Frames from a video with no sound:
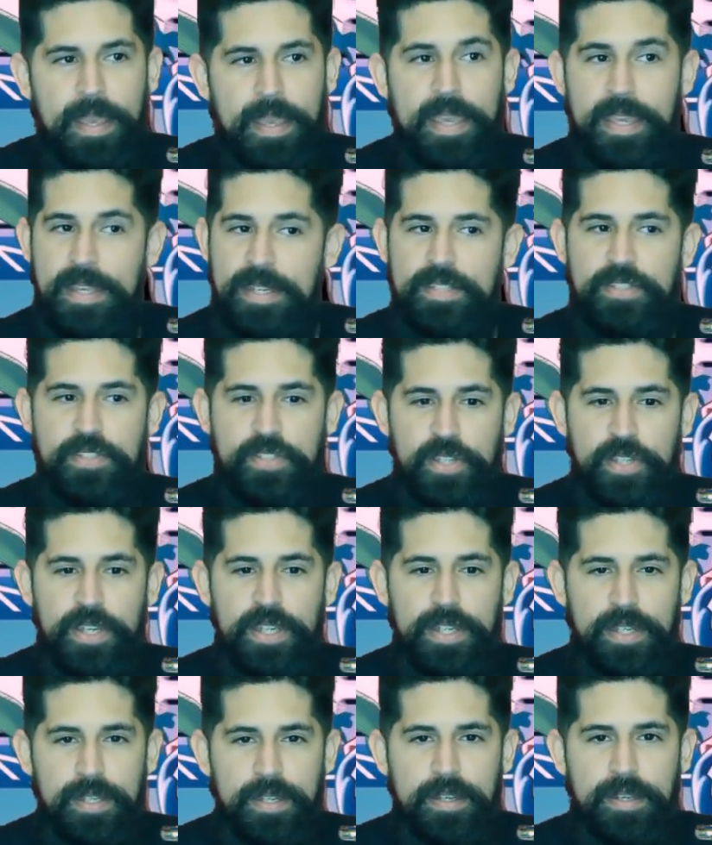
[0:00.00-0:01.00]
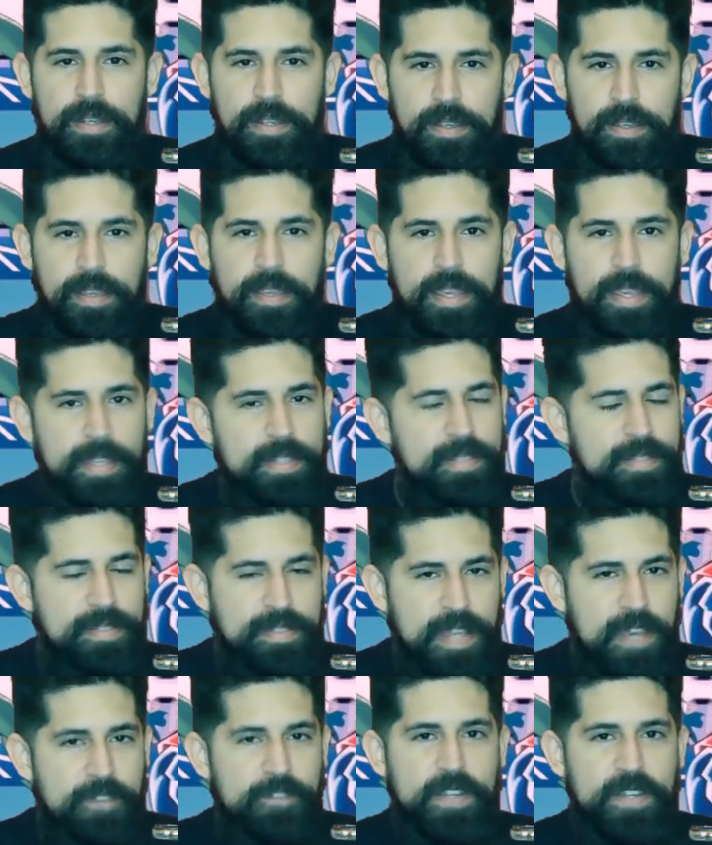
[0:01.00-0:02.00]
It is good. It is
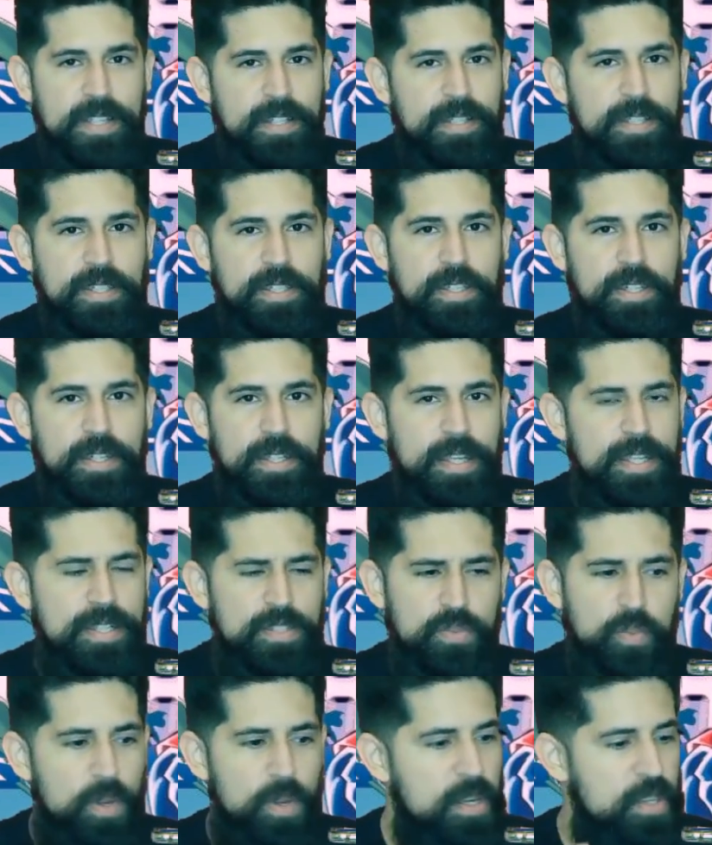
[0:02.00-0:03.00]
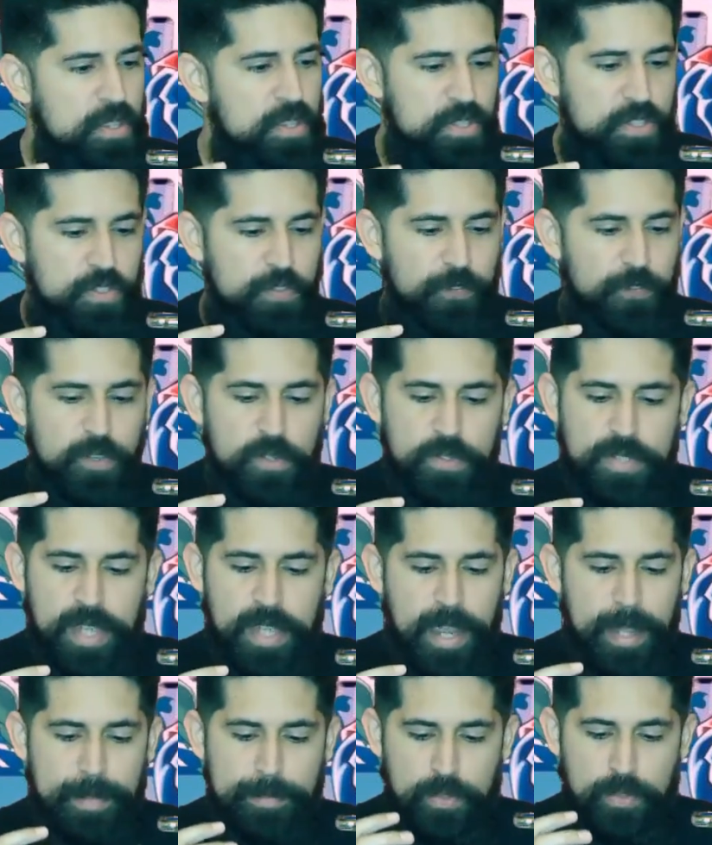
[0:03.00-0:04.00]
definitely good. It's one of those few
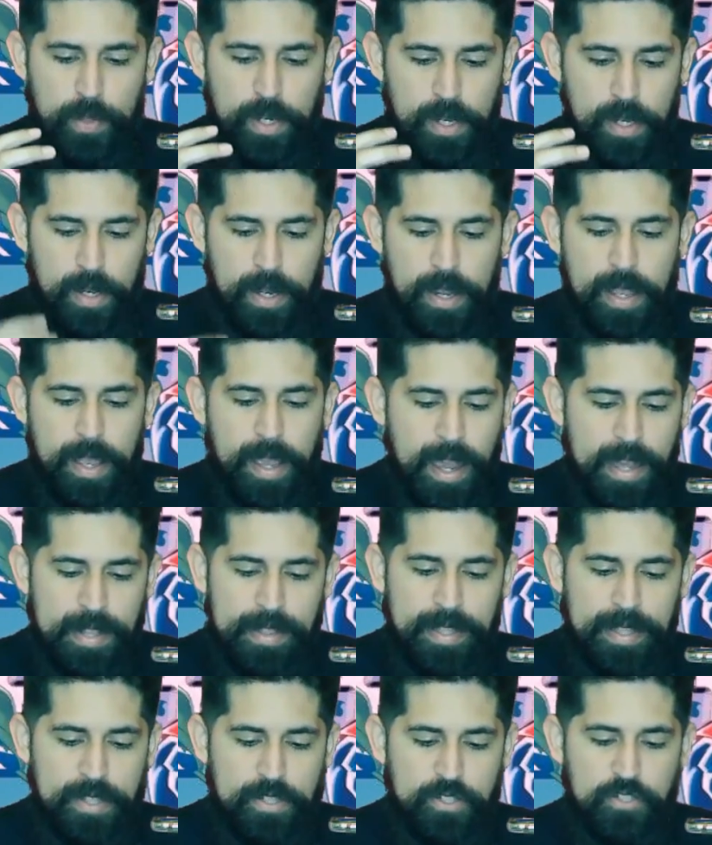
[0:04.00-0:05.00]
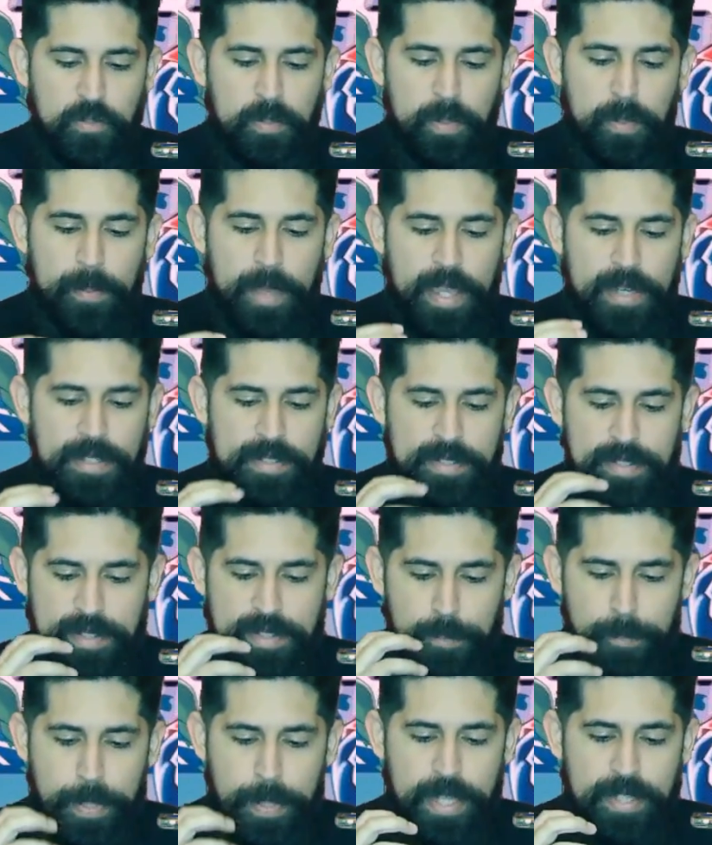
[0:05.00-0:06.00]
times where I think Superman is
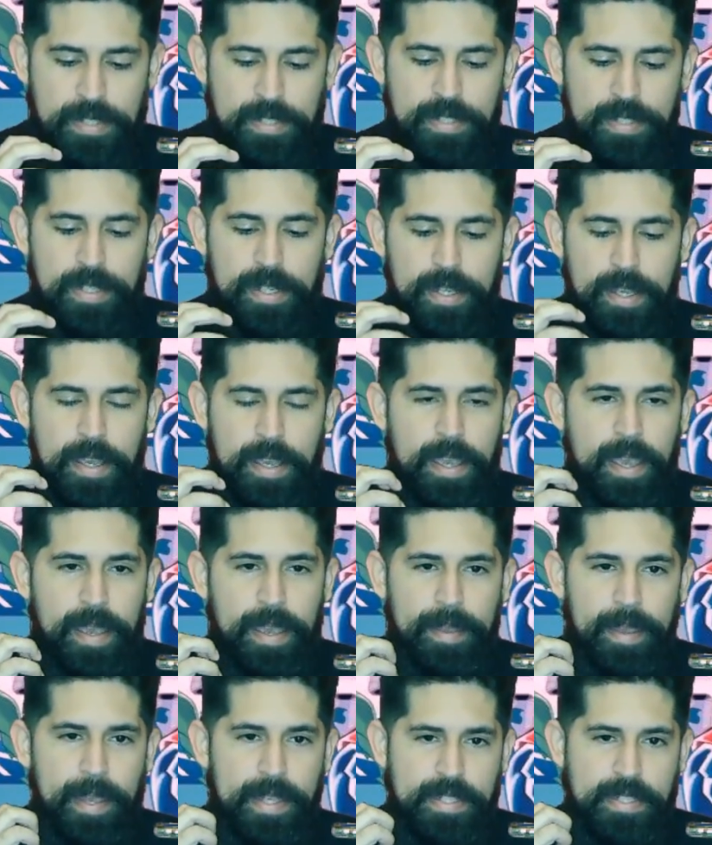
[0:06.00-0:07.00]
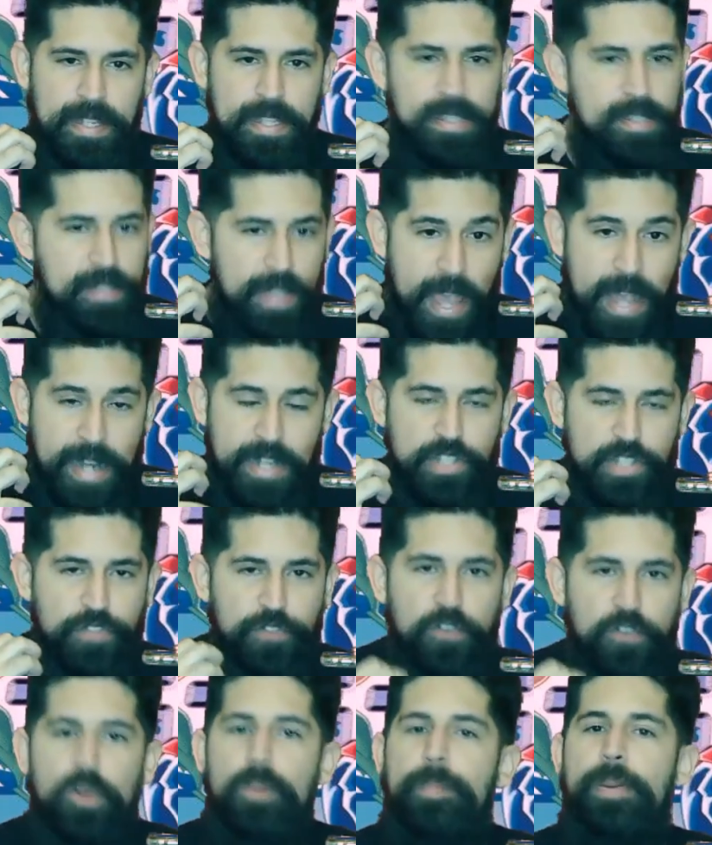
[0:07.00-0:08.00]
depicted at his
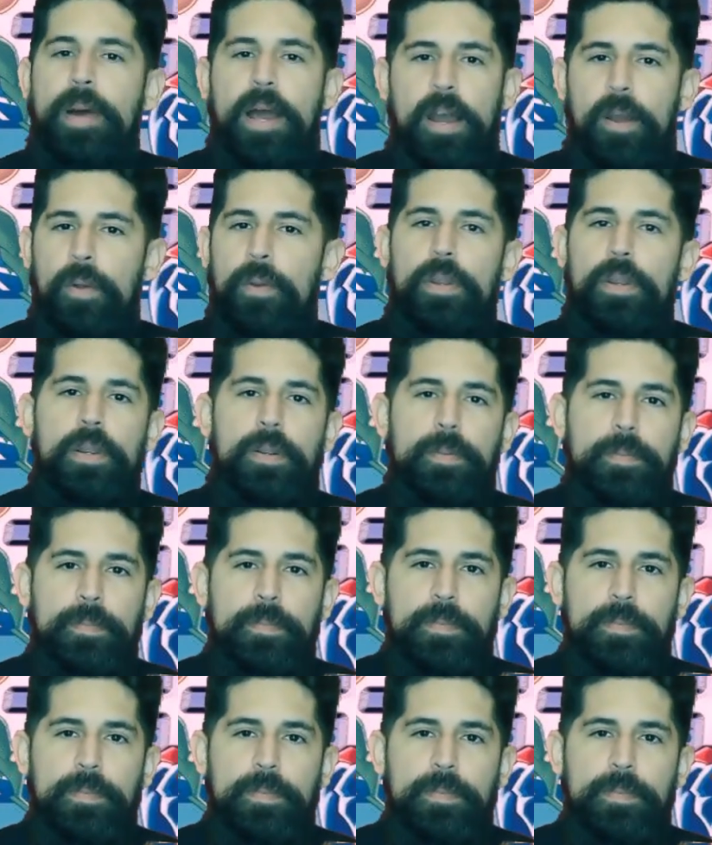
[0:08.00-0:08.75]
full power.